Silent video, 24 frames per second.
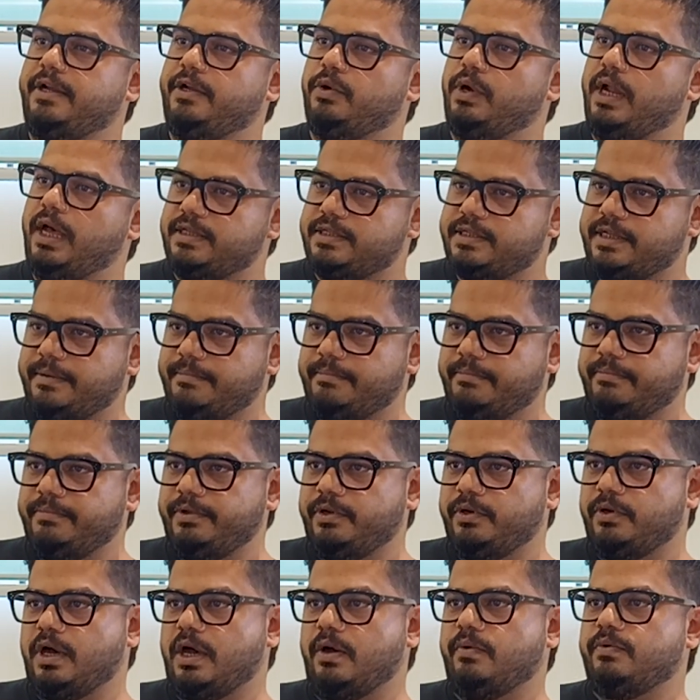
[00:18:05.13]
You'll ask
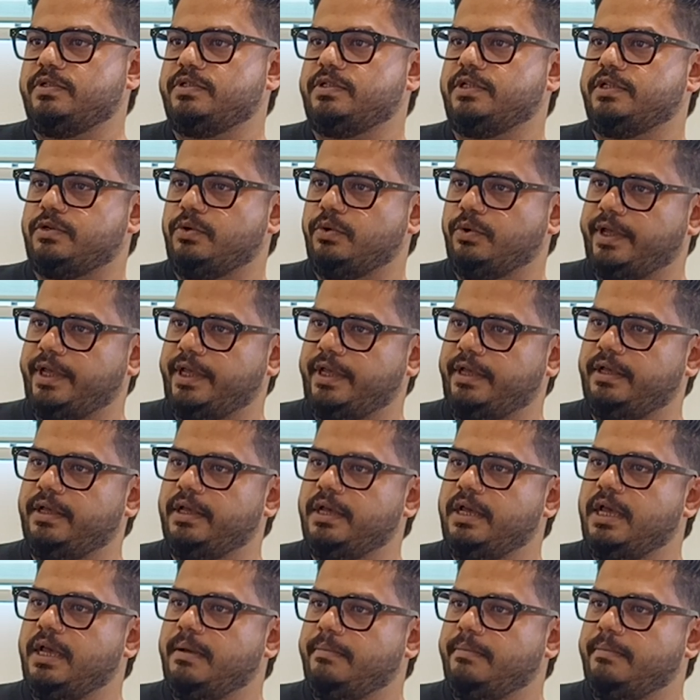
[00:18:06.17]
him, how is this looking?